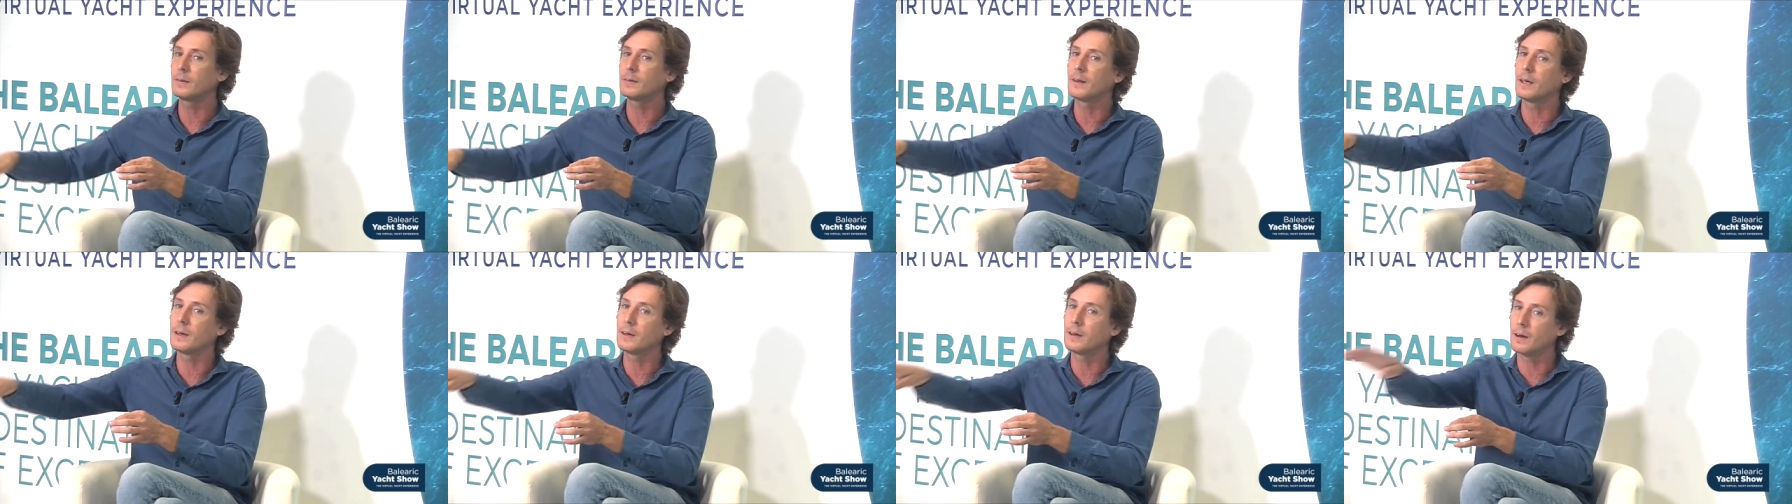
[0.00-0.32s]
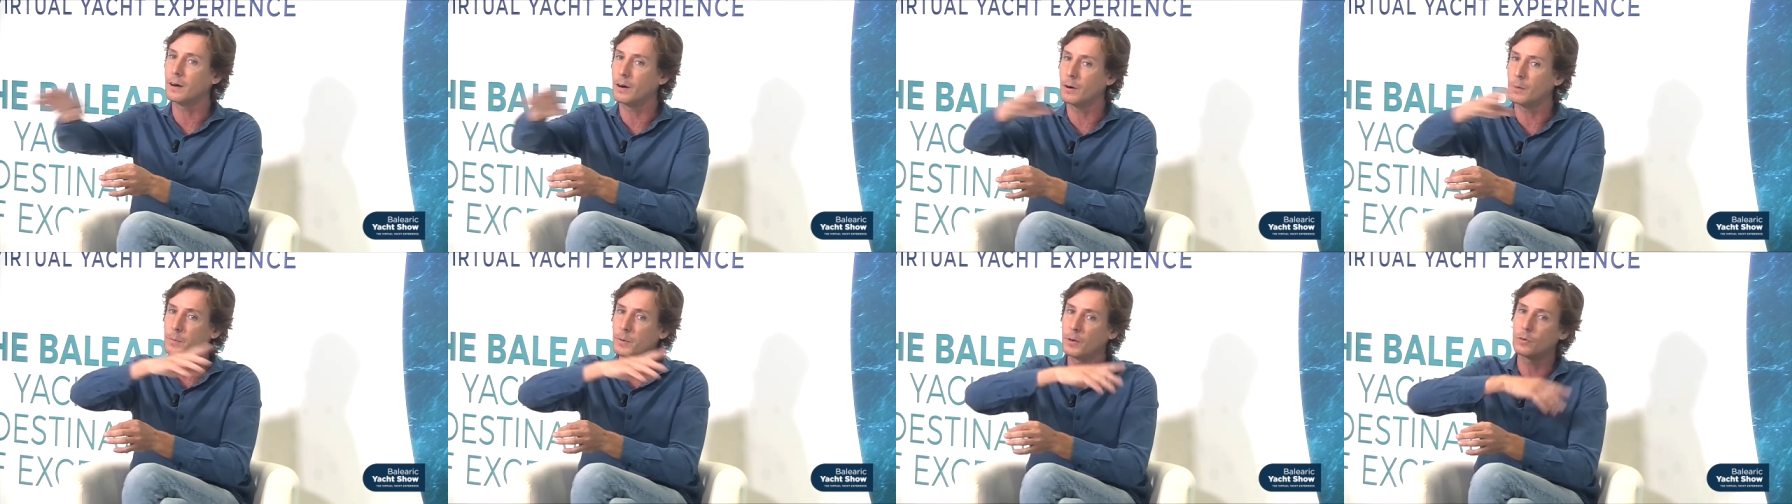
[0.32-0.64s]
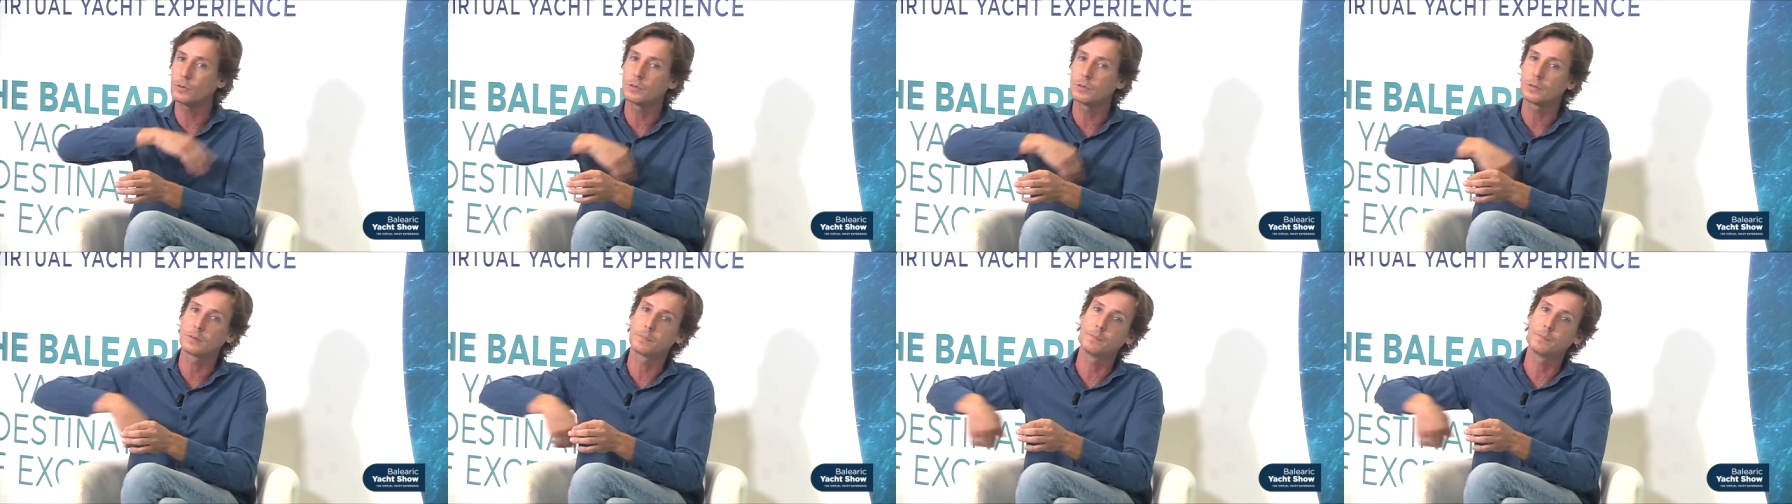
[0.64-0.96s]
take care
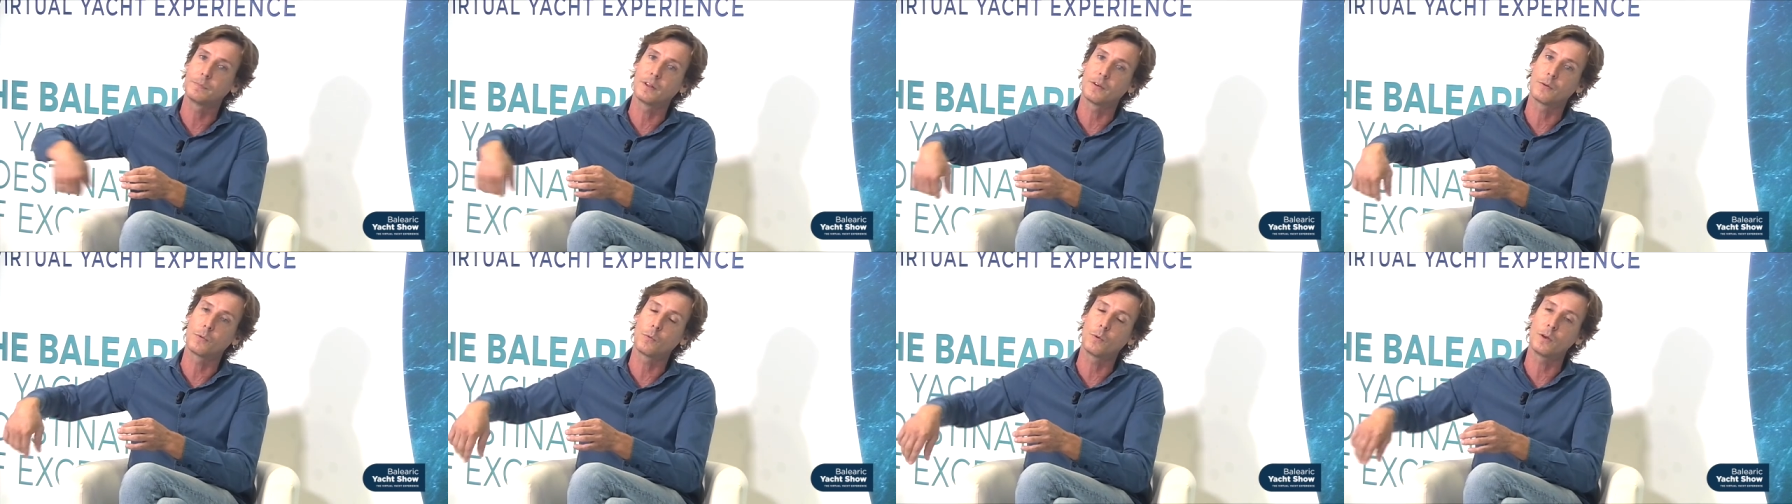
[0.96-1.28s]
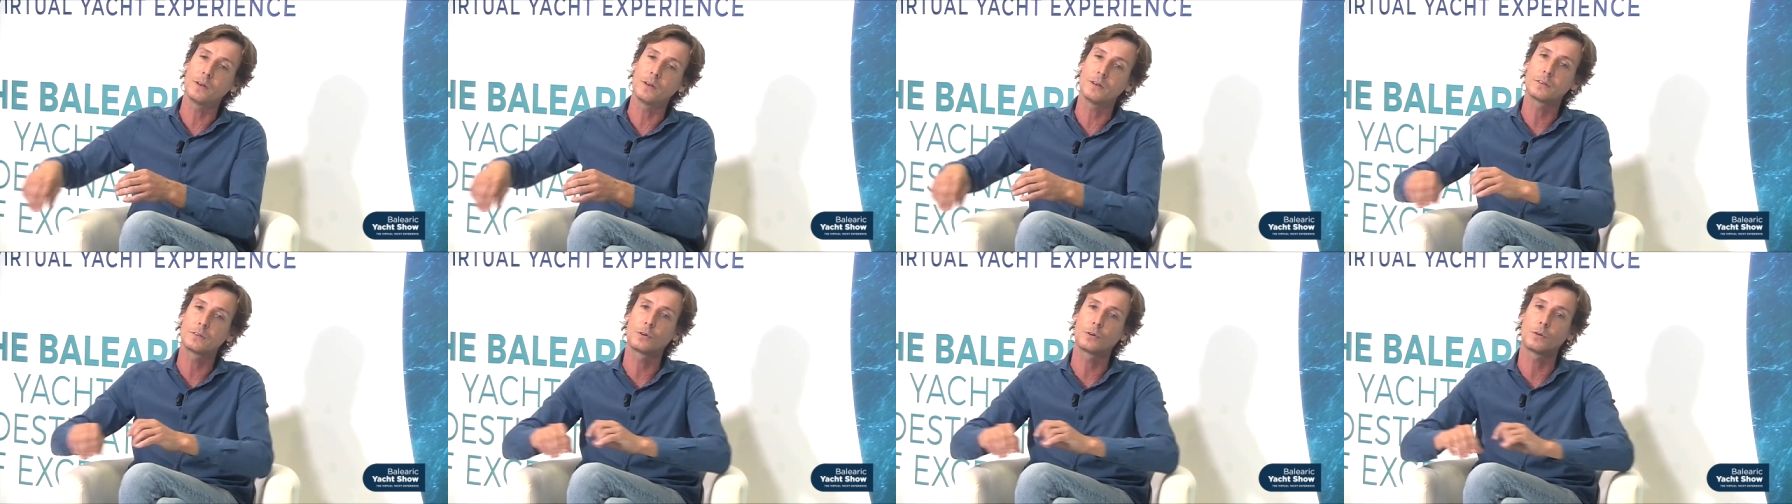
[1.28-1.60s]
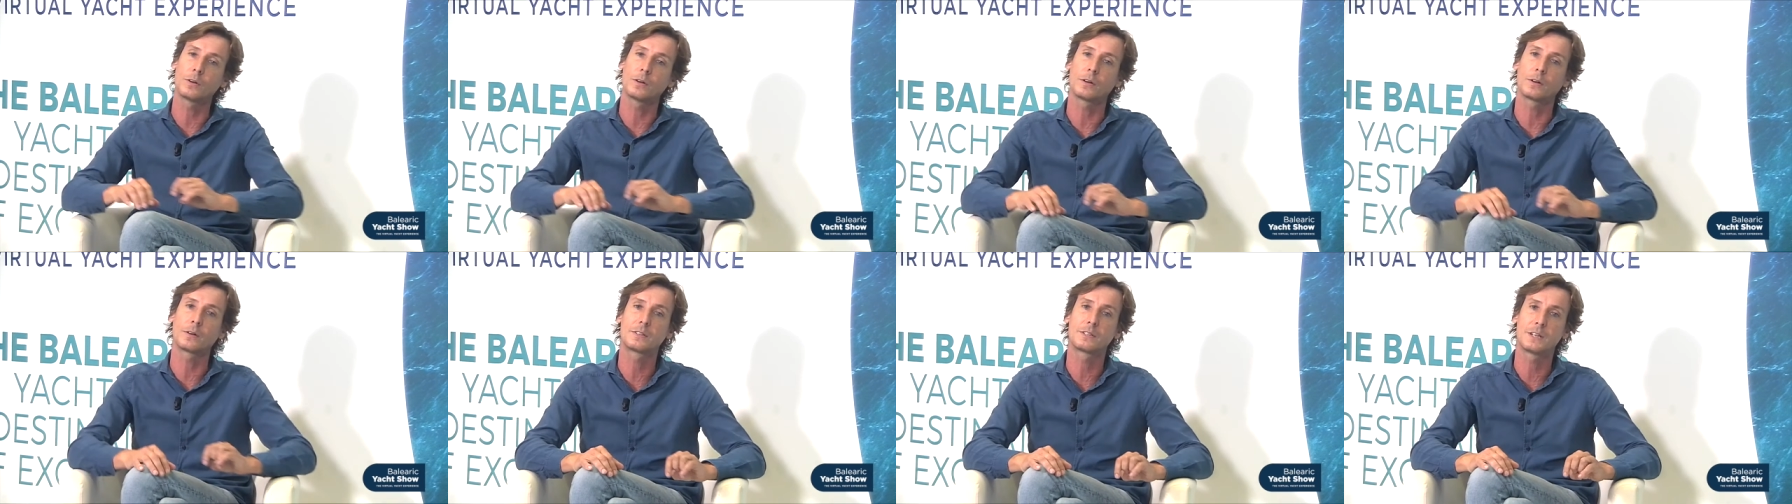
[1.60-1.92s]
because the wind is going
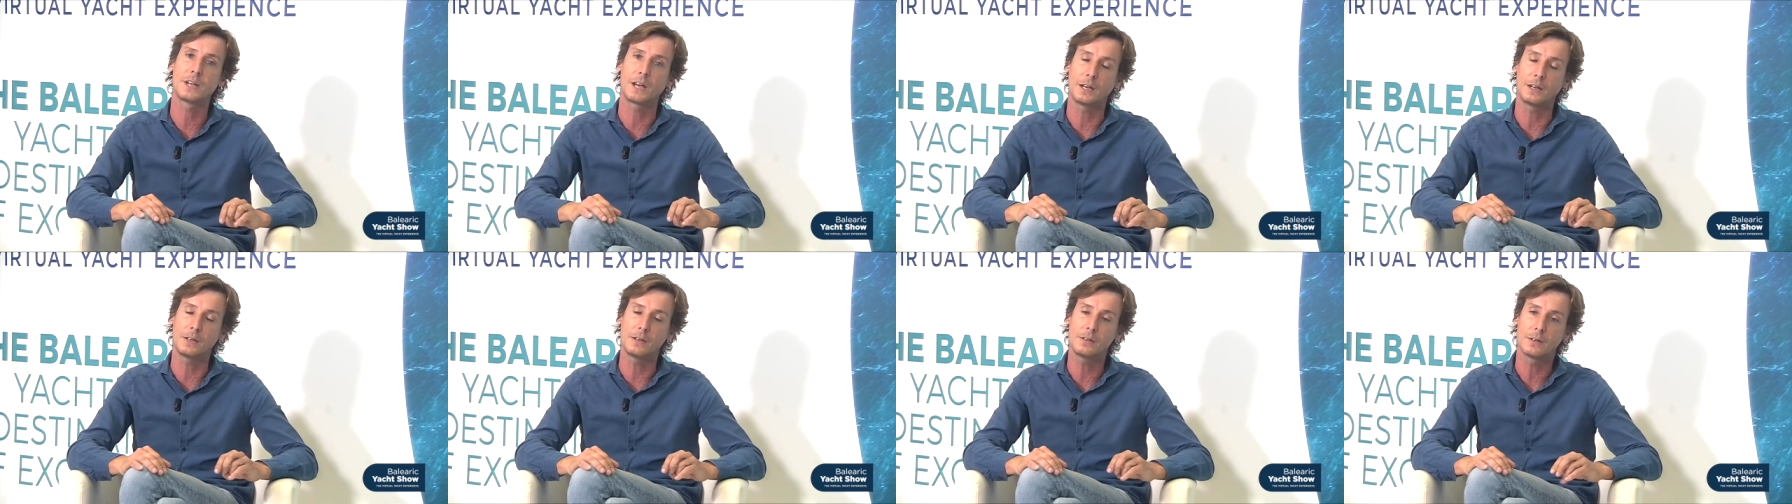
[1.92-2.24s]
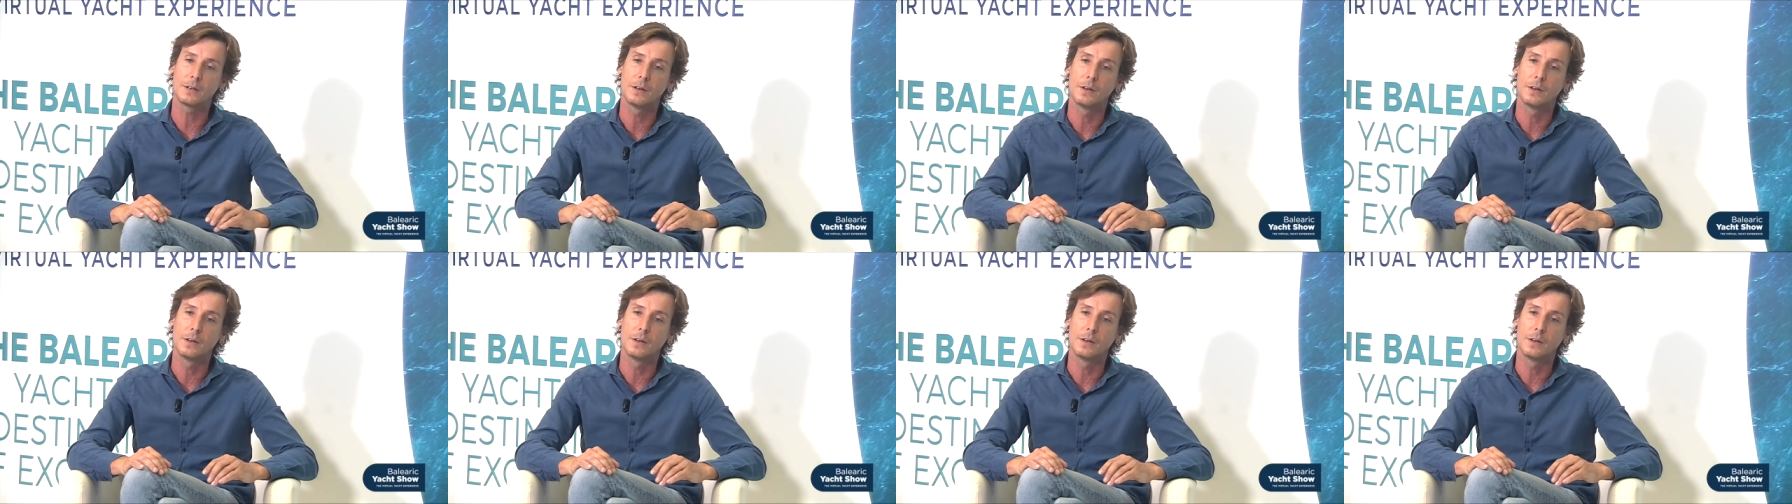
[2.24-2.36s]
to change.